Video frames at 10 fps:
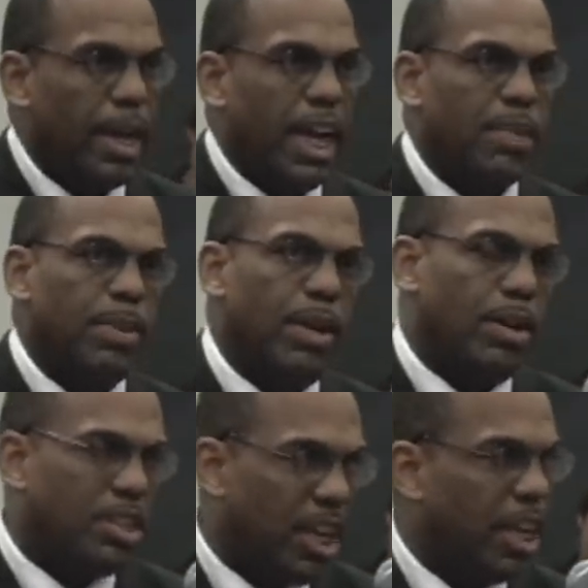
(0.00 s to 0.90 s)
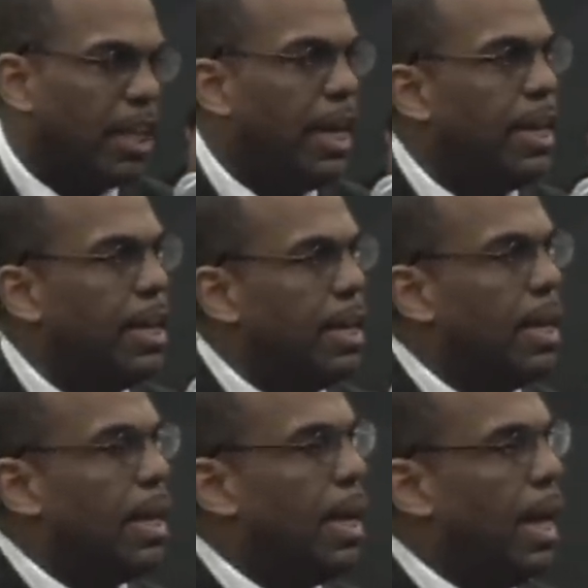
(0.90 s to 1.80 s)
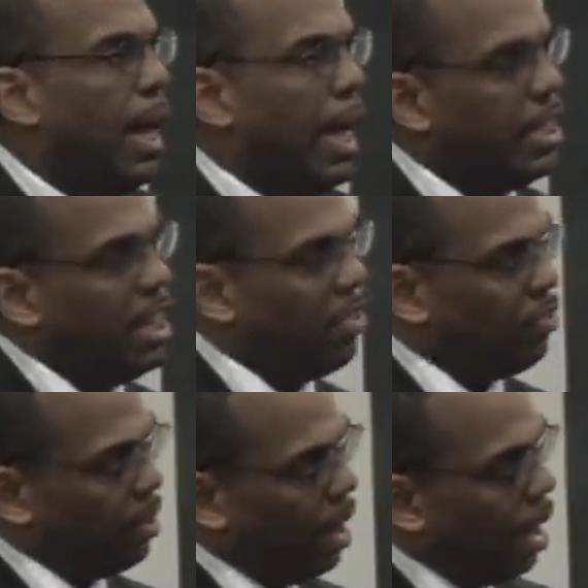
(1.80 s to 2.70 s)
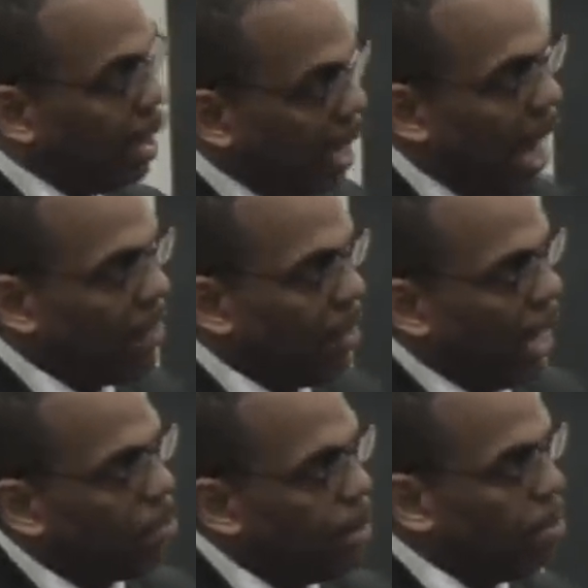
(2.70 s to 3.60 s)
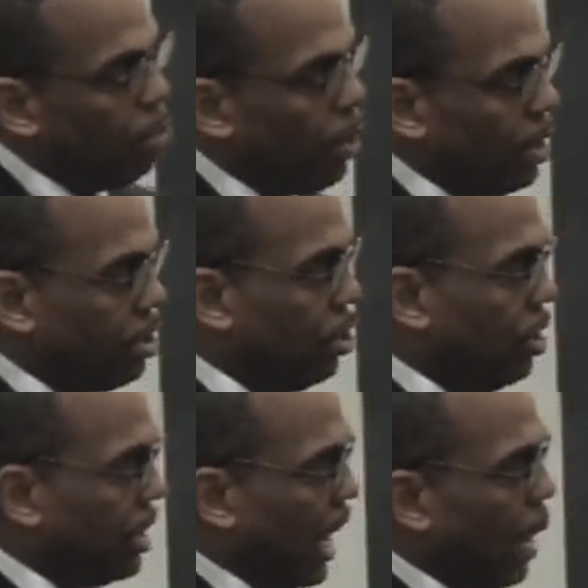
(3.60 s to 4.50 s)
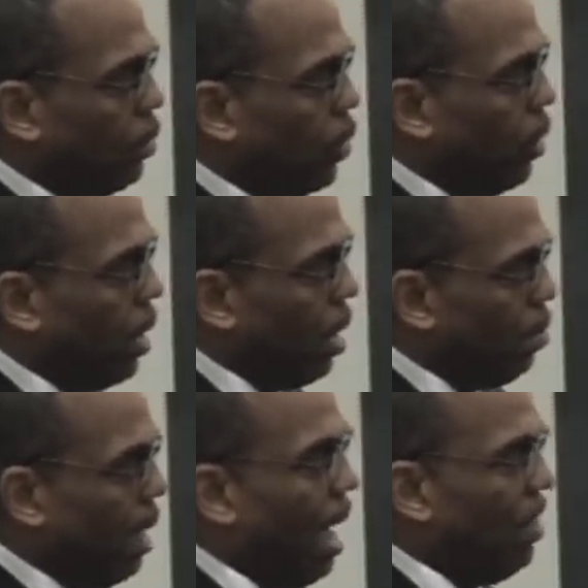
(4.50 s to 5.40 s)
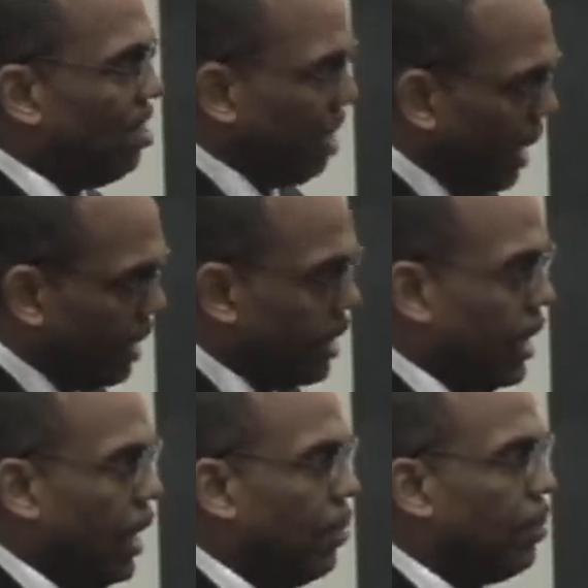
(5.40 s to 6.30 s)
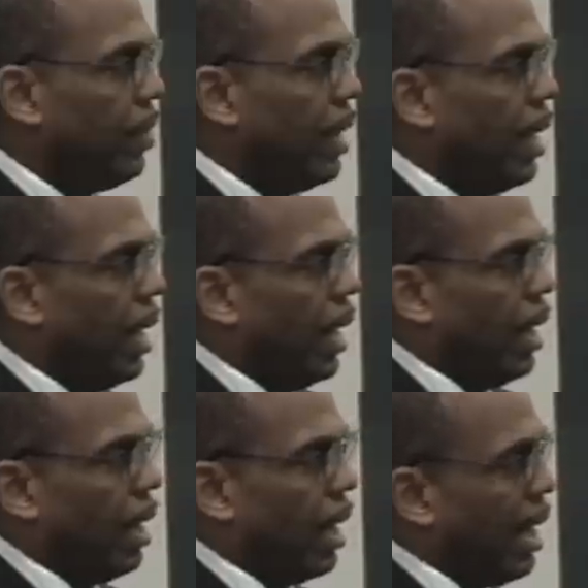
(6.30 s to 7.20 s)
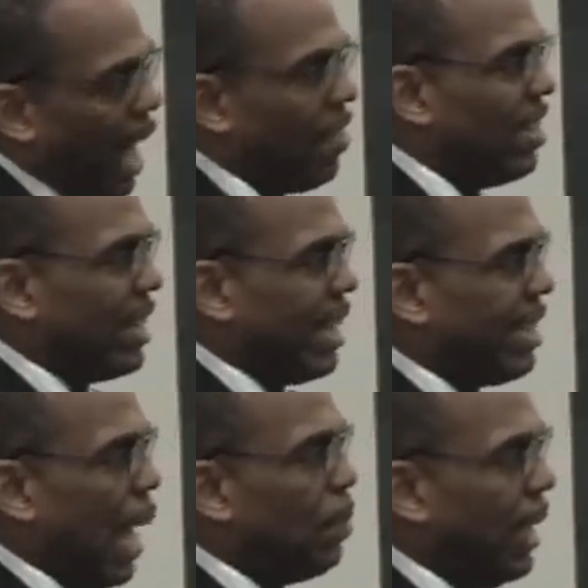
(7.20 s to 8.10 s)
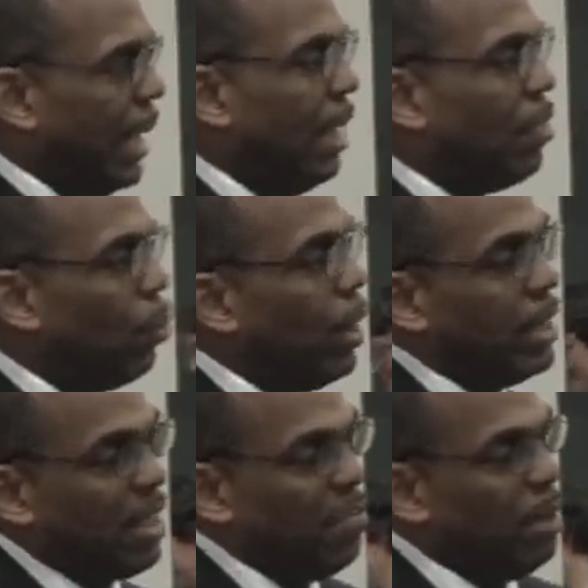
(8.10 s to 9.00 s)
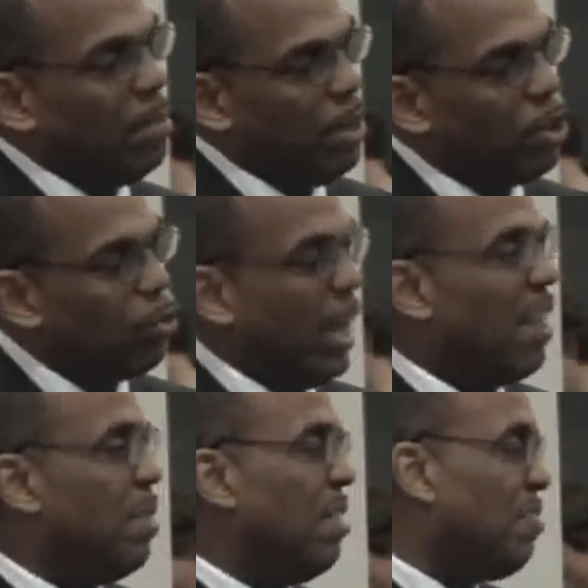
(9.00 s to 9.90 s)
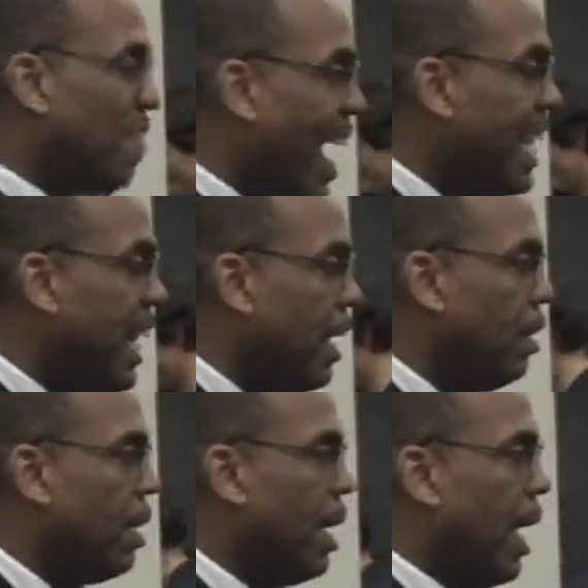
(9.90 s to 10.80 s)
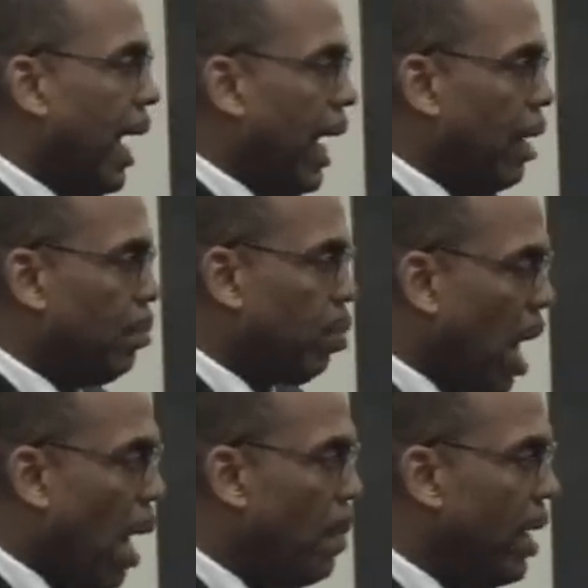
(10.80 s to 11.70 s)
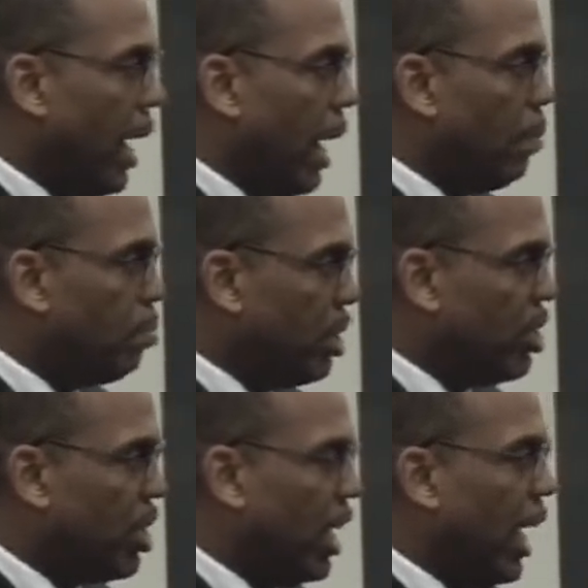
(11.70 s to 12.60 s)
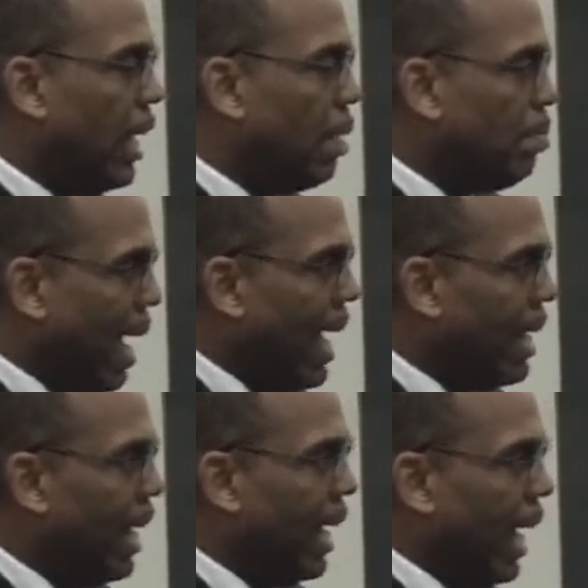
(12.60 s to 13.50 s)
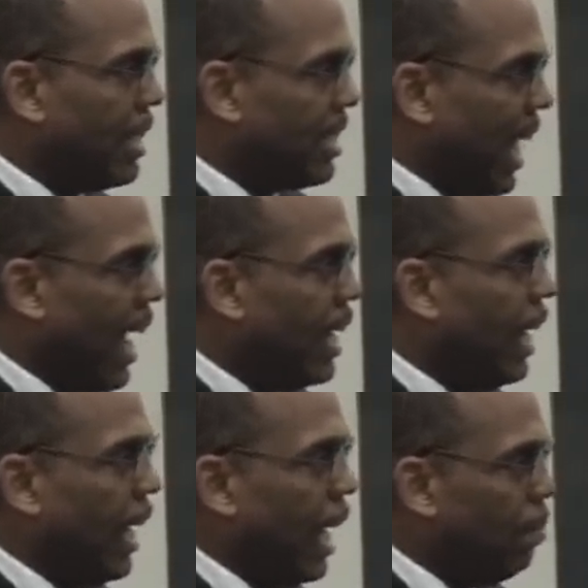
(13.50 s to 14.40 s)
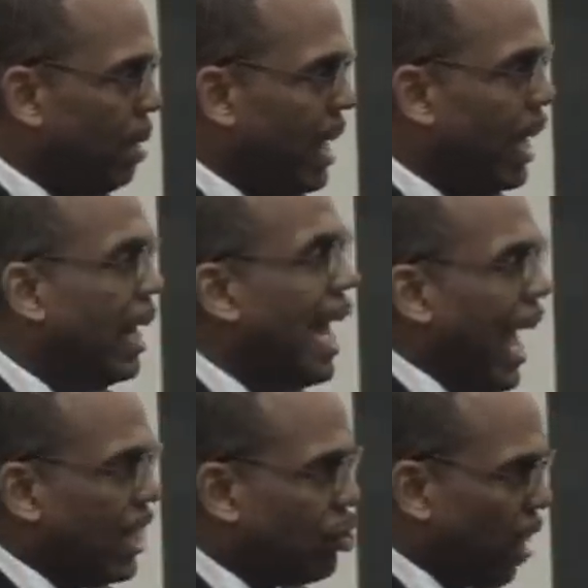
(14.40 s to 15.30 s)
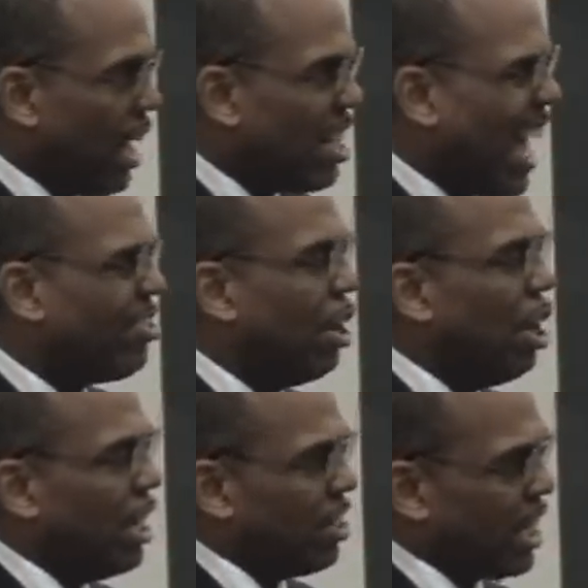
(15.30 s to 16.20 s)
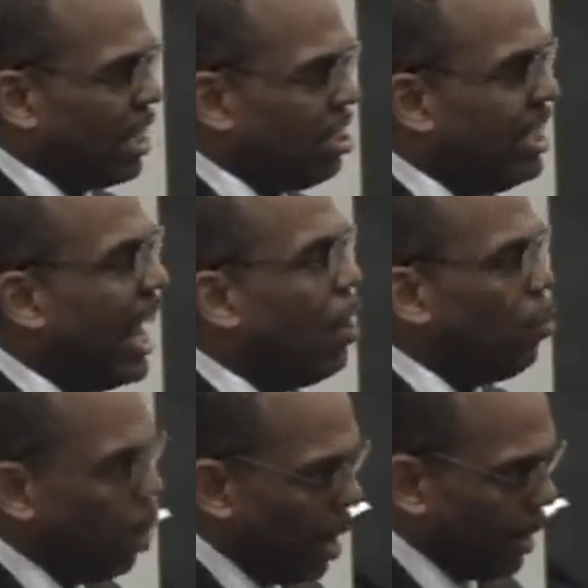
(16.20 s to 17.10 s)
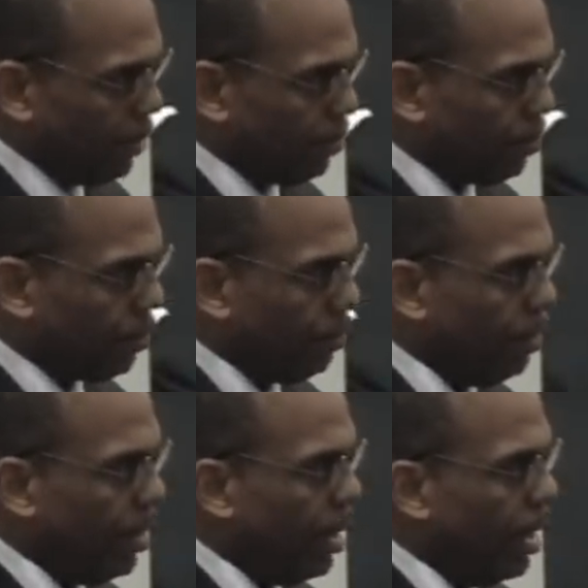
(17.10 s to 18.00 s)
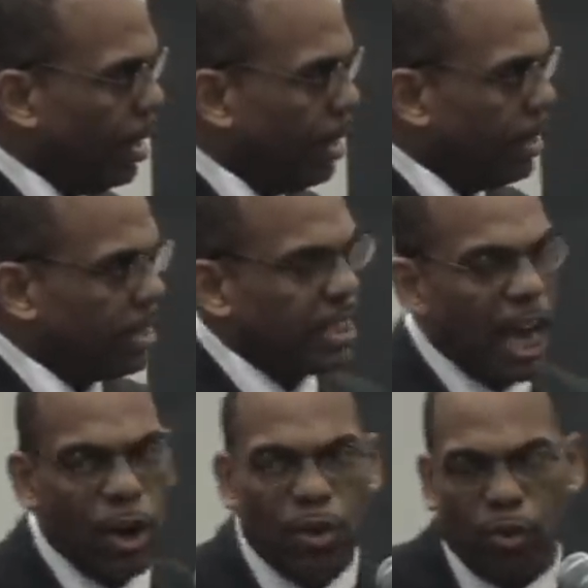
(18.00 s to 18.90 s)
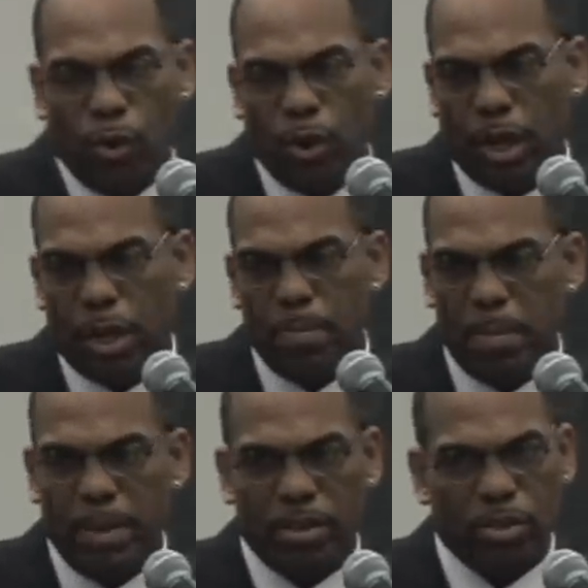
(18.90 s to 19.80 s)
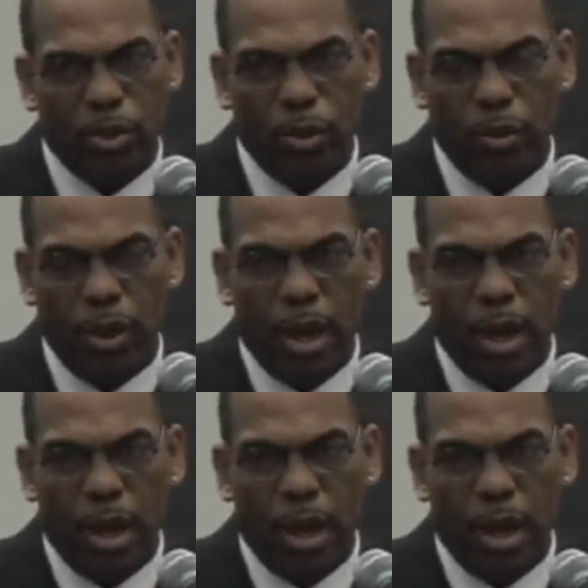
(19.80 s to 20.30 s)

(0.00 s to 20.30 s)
has been articulated as if a lot of it has been brought to the table by this entity. A lot of it has happened, any of the wins has been because we have been fighting and probing and pushing and demanding and standing and meeting and strategizing since day one. The sign-off or the commitment to